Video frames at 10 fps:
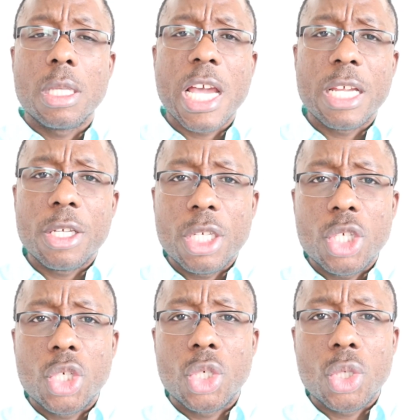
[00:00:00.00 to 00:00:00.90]
The other
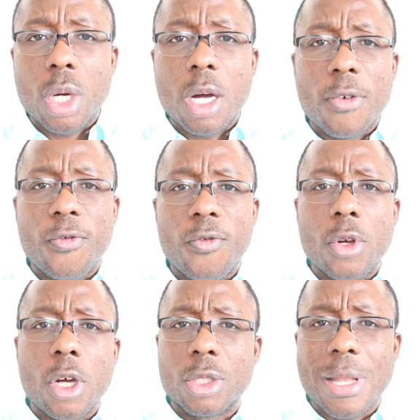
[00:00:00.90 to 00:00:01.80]
issue of
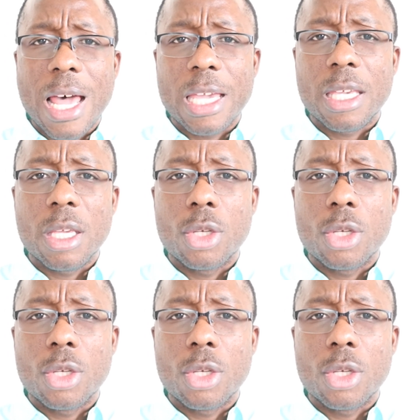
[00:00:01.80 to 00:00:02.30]
not liking